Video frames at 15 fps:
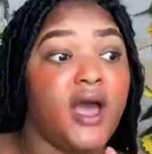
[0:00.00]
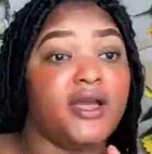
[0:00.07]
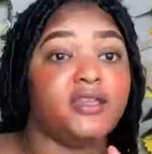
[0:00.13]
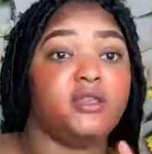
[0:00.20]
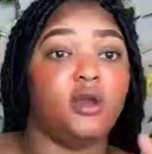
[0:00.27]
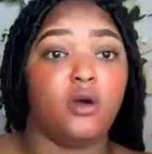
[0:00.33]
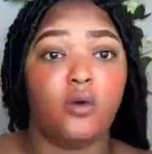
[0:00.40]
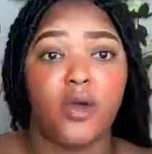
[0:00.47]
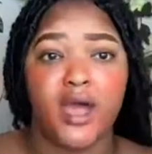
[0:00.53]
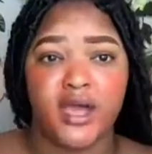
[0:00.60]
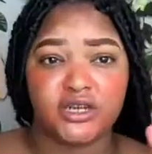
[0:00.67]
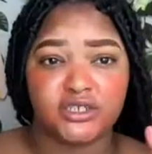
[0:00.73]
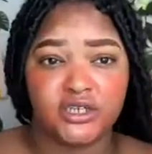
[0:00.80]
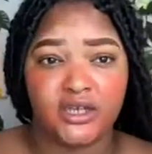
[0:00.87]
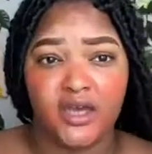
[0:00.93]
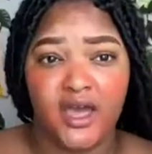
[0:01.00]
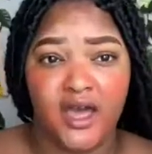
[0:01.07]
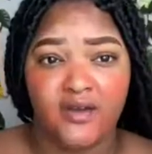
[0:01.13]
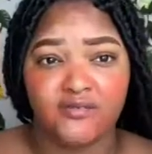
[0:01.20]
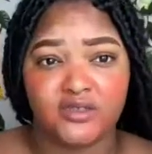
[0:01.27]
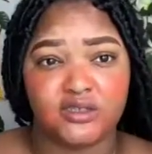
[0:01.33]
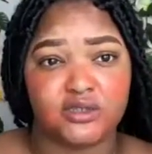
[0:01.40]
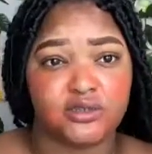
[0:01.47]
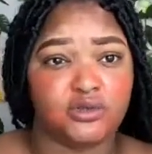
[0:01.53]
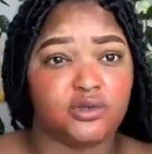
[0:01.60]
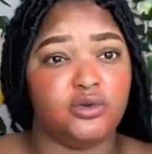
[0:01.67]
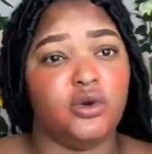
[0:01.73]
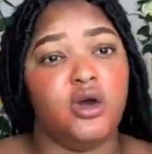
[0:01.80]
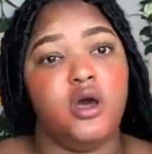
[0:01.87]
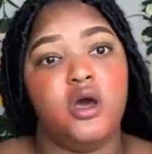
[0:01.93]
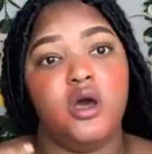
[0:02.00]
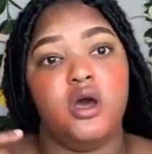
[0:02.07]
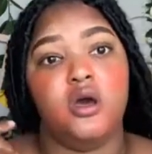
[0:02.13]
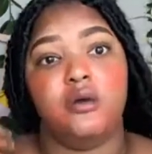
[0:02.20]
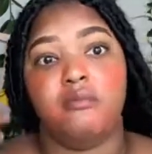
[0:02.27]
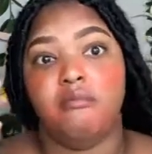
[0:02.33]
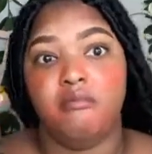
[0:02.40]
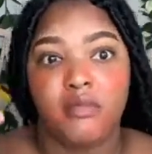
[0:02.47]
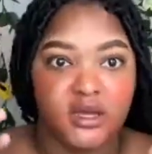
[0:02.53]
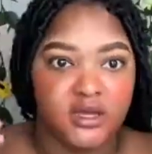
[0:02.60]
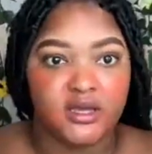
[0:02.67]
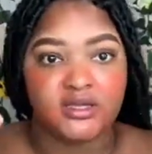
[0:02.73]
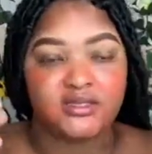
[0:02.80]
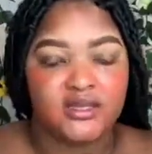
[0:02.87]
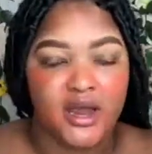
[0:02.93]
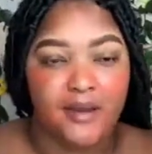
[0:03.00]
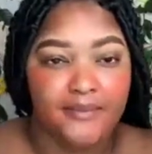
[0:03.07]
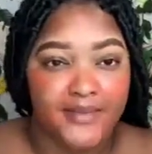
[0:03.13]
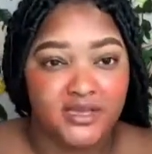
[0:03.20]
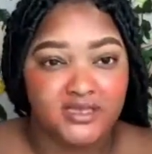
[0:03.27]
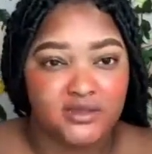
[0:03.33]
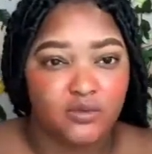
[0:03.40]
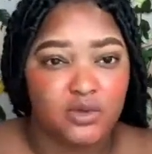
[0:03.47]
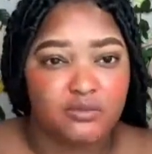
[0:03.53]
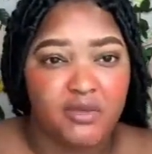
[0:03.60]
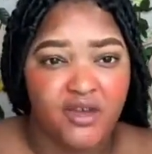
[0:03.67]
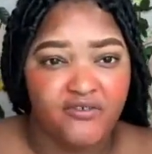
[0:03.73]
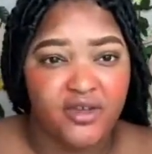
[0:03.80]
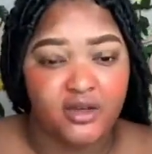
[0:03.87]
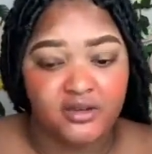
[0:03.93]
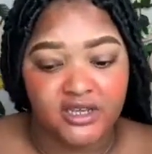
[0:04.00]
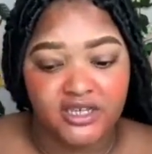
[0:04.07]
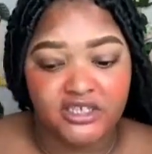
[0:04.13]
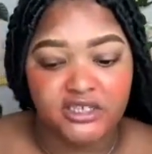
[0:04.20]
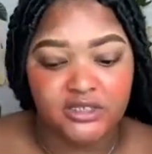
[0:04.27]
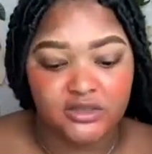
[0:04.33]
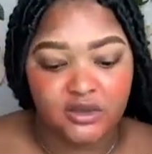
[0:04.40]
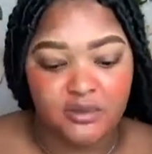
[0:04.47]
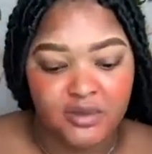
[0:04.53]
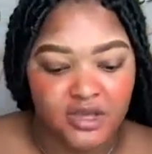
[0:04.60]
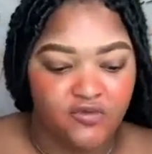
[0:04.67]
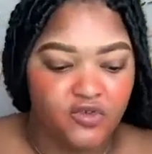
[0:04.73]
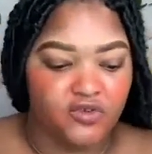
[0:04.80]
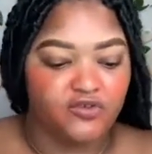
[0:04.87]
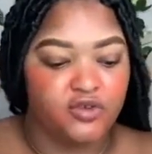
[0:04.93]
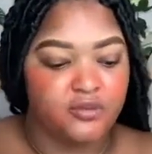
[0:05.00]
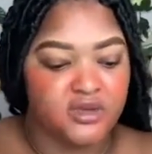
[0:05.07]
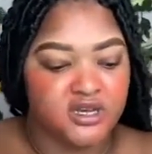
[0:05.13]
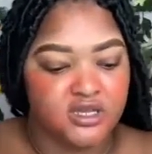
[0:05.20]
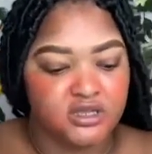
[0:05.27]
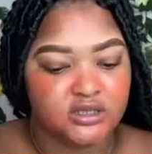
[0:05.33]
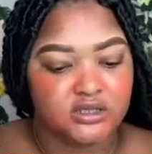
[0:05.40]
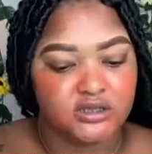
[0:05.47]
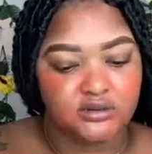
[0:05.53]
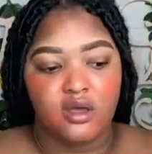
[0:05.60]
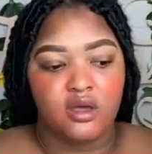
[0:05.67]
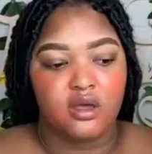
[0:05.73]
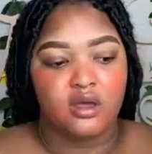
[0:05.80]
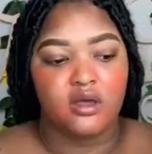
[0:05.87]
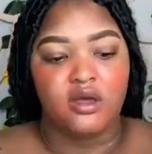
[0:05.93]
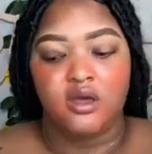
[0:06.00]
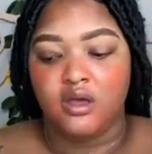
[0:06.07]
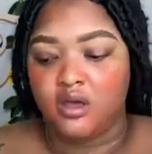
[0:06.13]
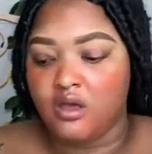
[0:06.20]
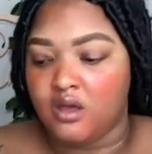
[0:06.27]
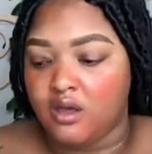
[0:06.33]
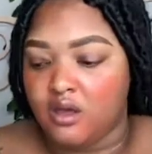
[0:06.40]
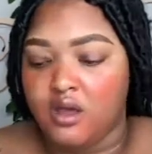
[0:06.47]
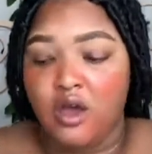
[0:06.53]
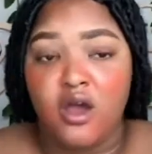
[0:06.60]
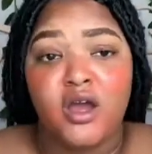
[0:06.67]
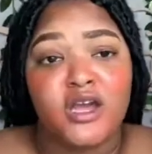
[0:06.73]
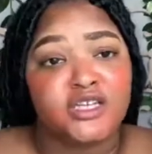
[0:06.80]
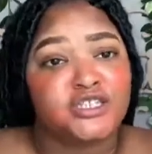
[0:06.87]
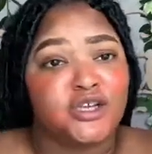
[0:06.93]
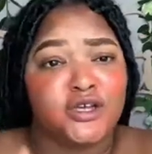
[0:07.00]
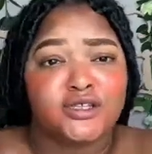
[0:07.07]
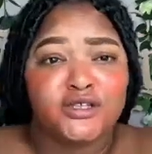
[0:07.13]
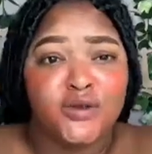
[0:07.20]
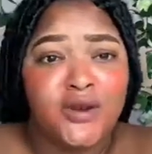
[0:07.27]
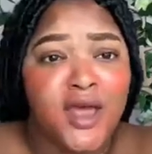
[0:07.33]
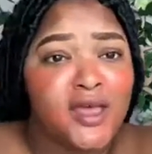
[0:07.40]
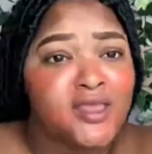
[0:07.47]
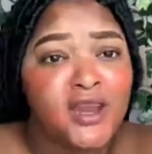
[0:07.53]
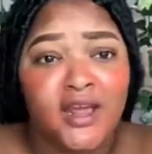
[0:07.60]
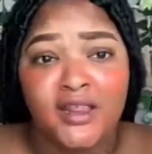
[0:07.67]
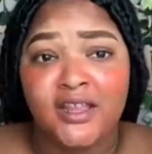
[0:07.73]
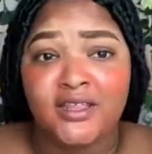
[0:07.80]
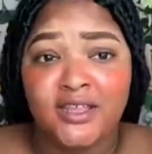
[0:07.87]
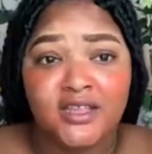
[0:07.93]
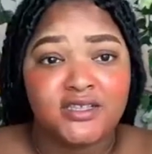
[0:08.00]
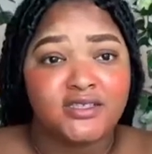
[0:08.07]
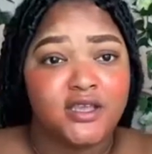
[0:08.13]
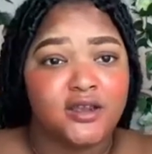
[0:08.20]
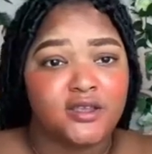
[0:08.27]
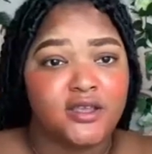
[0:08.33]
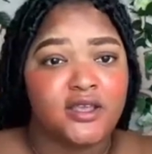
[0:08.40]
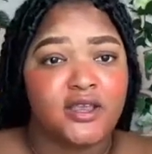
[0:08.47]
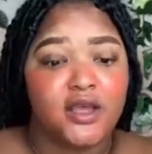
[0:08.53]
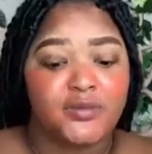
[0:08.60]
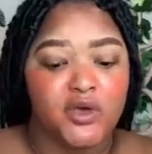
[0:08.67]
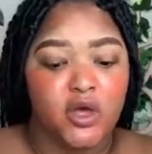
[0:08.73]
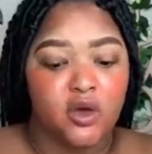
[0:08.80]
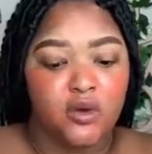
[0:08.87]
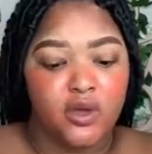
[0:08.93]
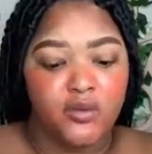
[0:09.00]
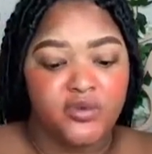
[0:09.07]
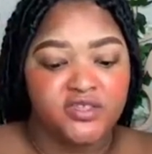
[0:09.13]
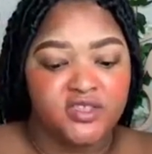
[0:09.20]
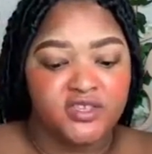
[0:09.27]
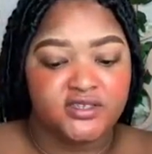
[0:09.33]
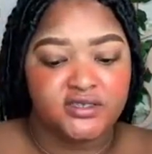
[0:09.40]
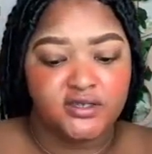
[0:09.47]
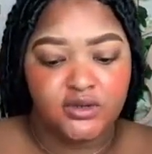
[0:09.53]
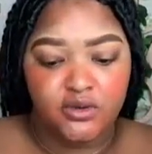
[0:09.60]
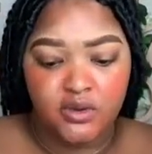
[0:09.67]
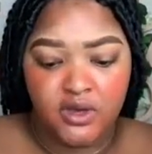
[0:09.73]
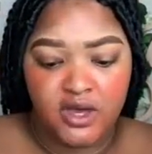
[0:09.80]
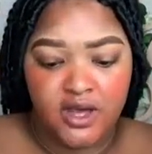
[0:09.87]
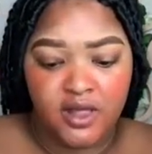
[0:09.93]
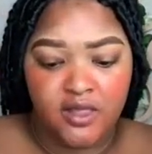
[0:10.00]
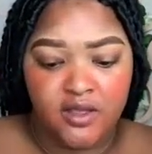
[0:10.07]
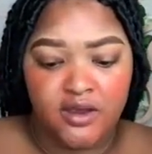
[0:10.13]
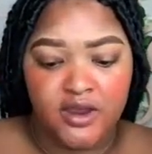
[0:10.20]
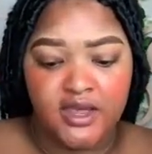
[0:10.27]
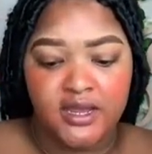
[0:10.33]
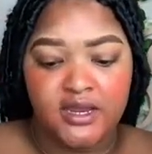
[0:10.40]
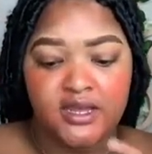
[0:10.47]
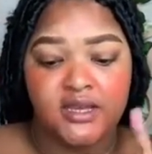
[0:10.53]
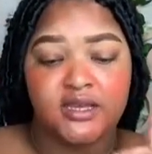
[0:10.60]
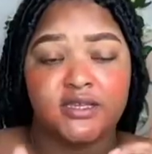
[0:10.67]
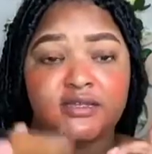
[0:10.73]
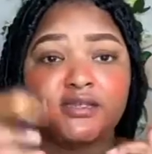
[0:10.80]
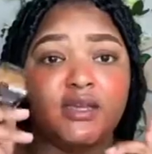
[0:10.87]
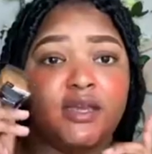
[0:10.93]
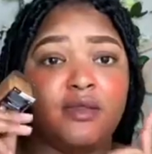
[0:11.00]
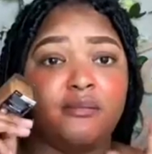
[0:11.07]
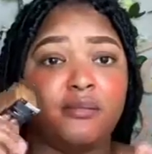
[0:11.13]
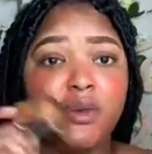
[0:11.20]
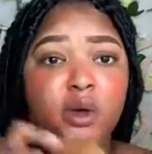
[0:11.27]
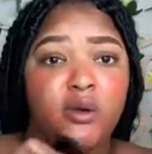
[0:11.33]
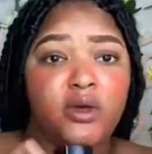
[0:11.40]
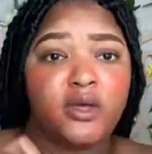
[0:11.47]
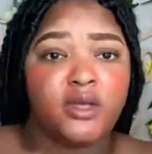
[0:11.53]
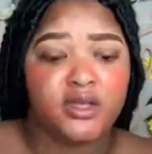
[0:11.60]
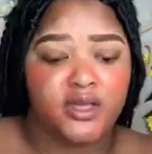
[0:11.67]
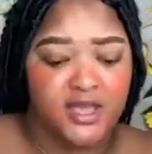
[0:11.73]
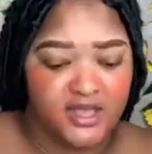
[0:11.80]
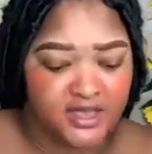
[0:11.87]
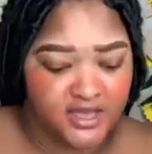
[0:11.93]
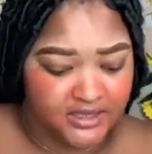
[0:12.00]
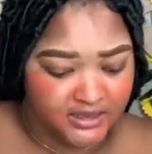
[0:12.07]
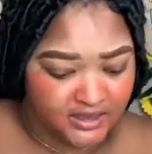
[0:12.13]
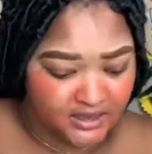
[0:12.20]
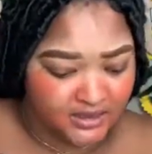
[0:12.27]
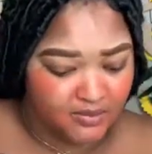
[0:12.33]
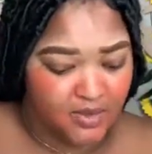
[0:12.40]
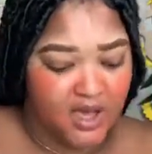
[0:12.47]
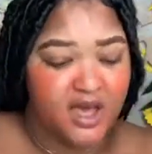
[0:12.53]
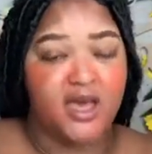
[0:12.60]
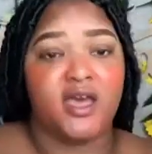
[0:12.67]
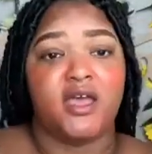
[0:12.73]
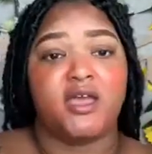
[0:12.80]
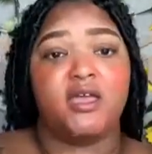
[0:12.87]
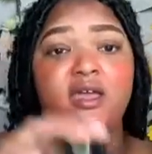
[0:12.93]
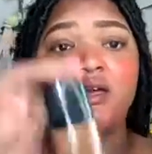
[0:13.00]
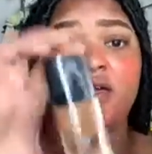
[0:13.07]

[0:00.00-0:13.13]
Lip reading: don't actually have to, it's not mixing with my foundation. So I'm gonna give it a few minutes. All right, y'all. So now that I let that settle in, I'm gonna go in with this new color. It is in Mocha, and this is my,